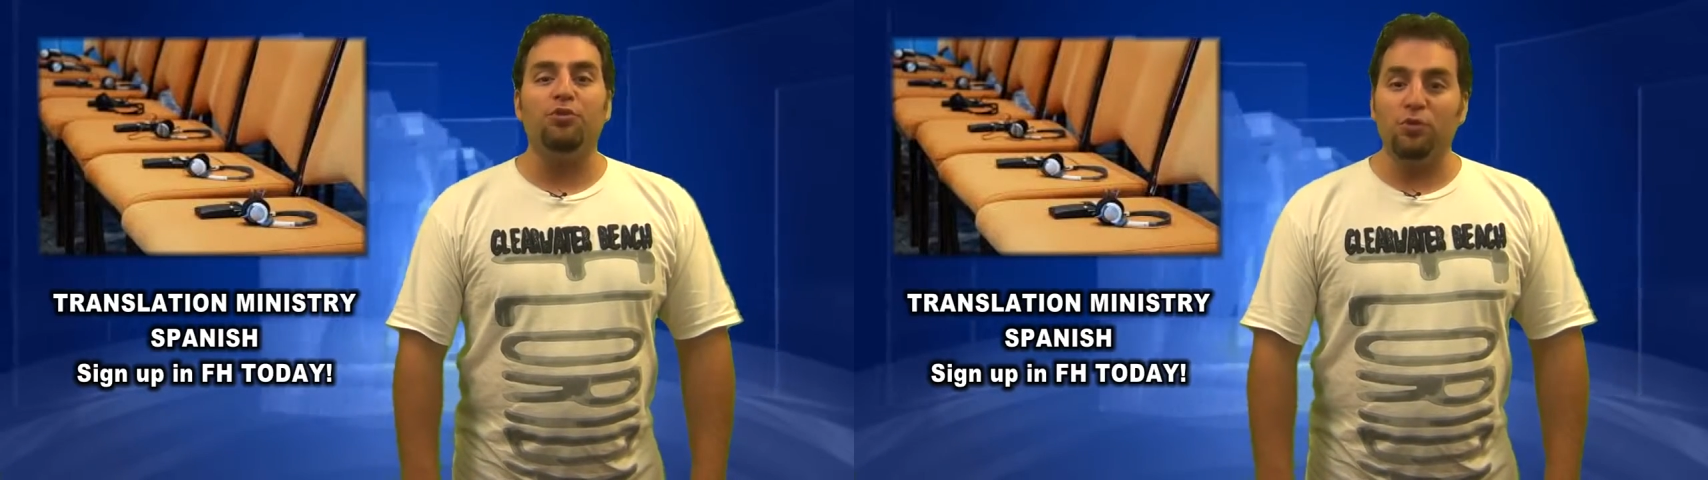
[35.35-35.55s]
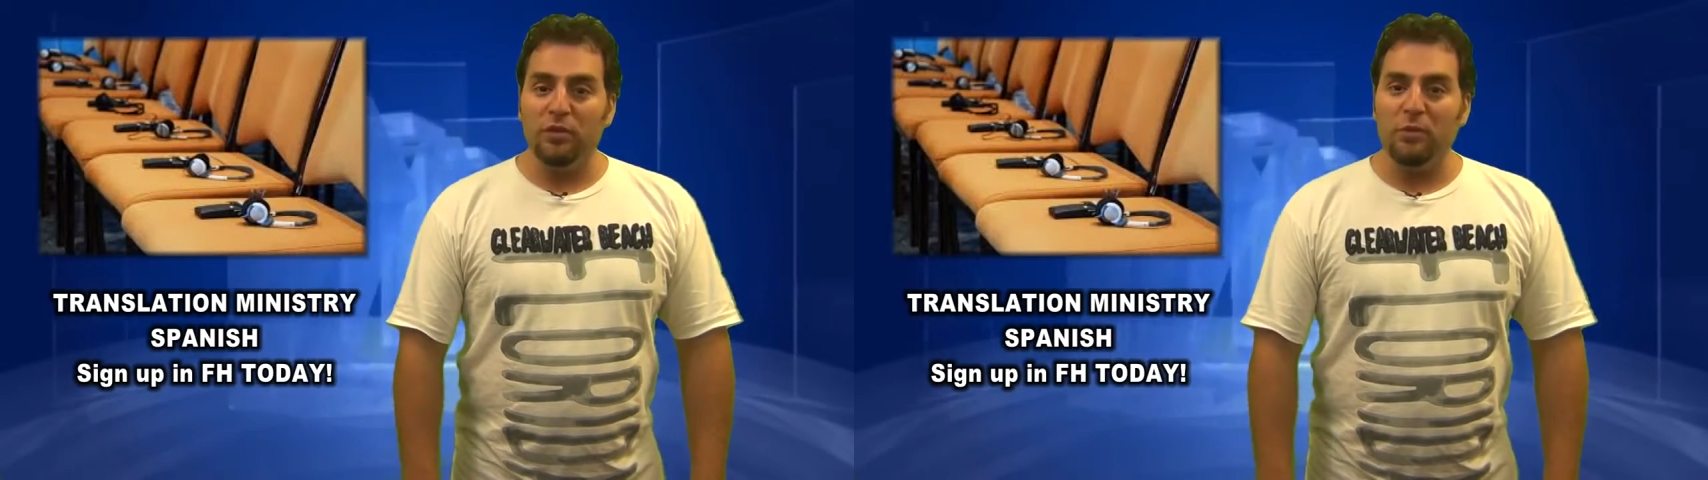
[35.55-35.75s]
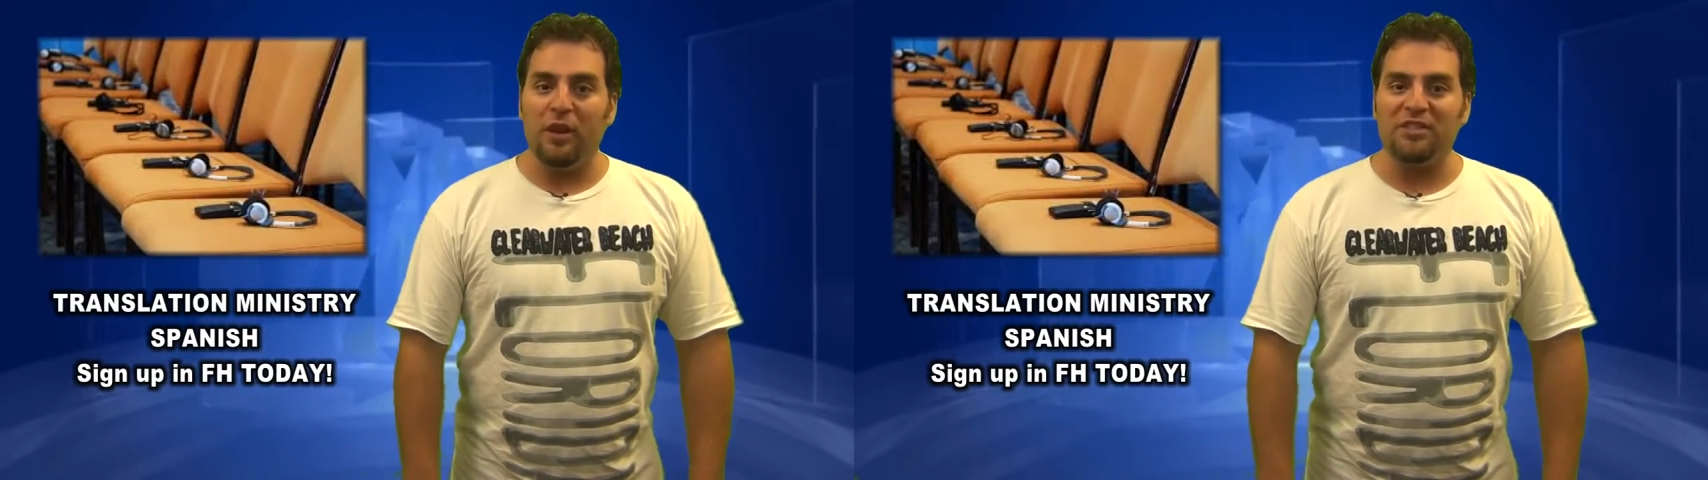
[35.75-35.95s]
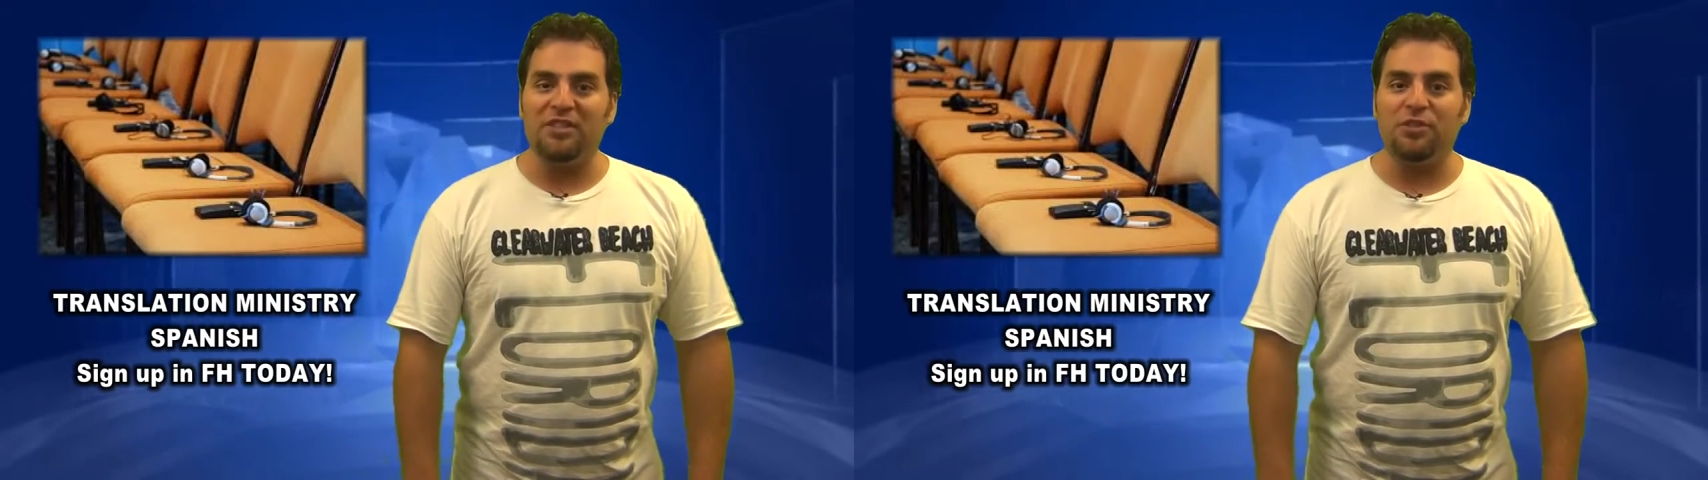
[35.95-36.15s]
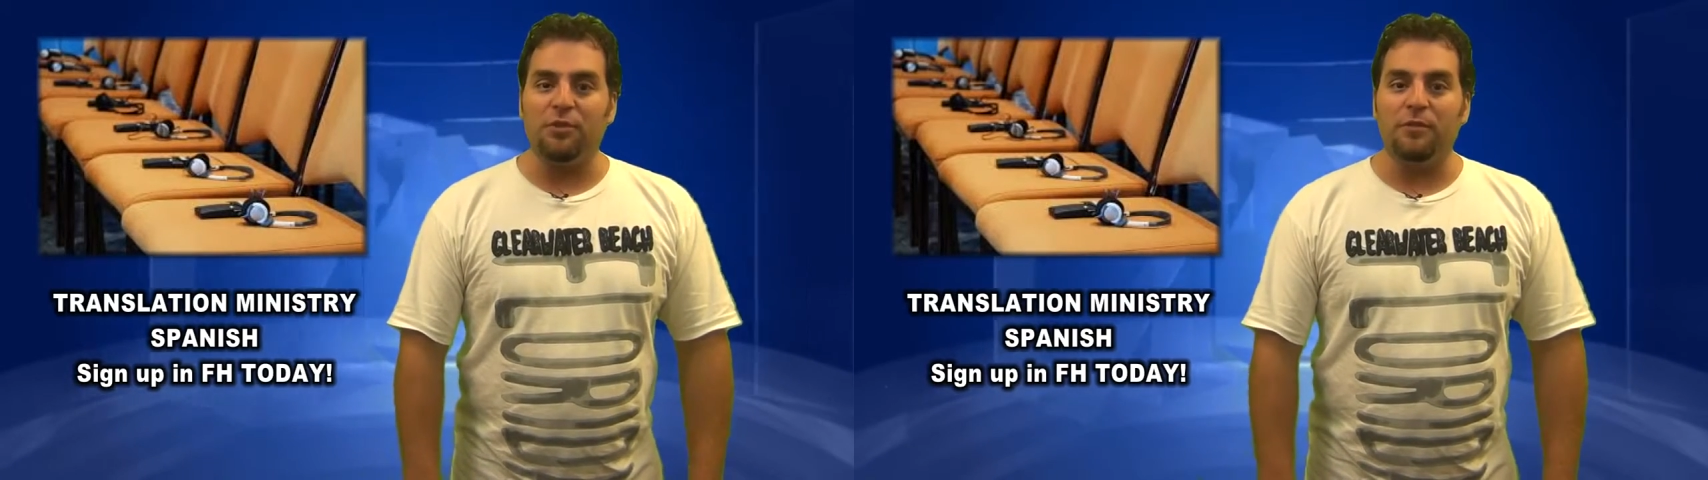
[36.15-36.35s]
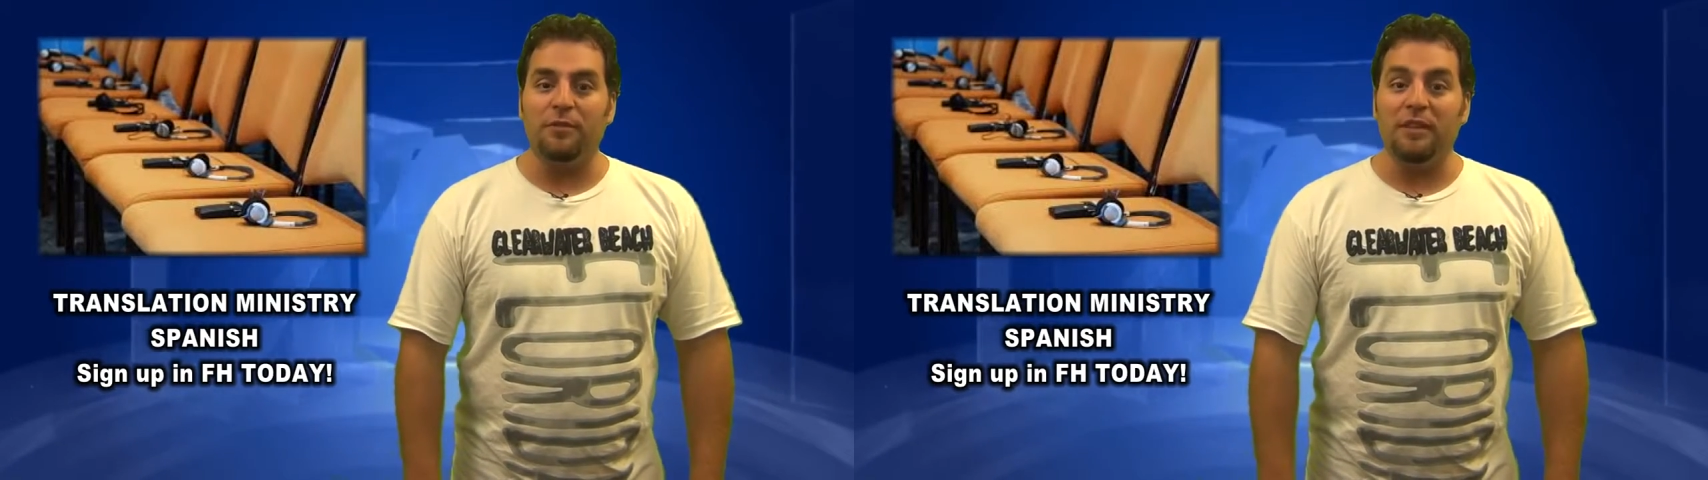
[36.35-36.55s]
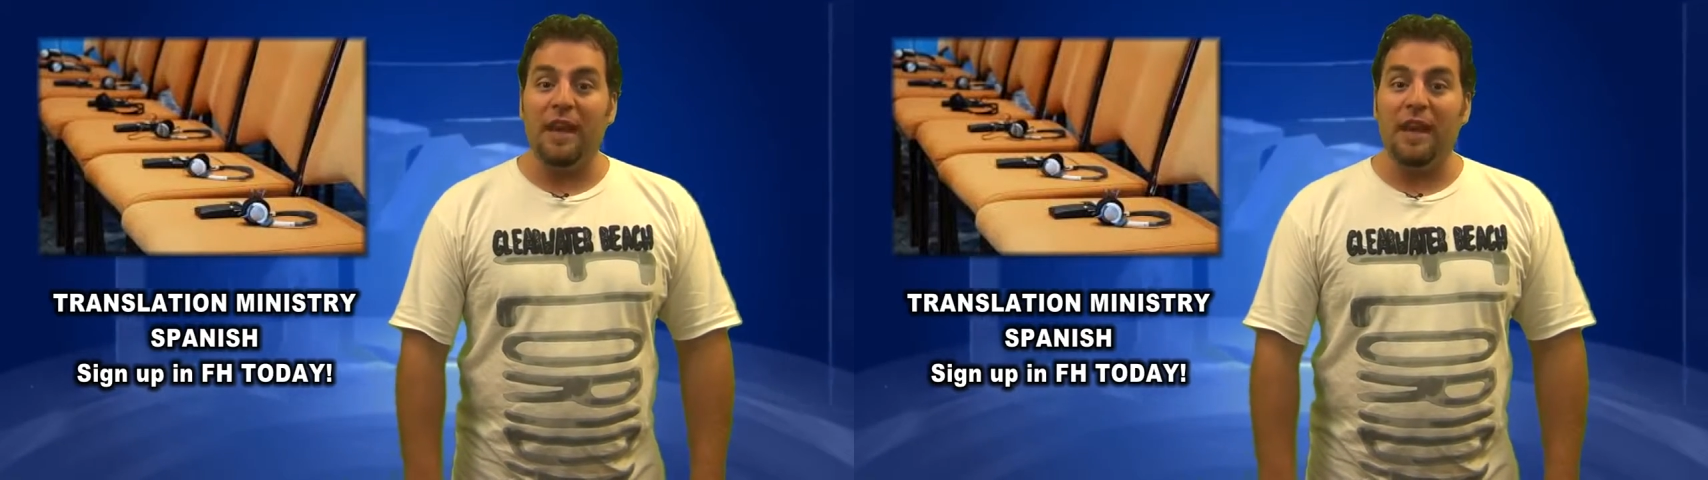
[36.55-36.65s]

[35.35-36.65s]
truly want to serve,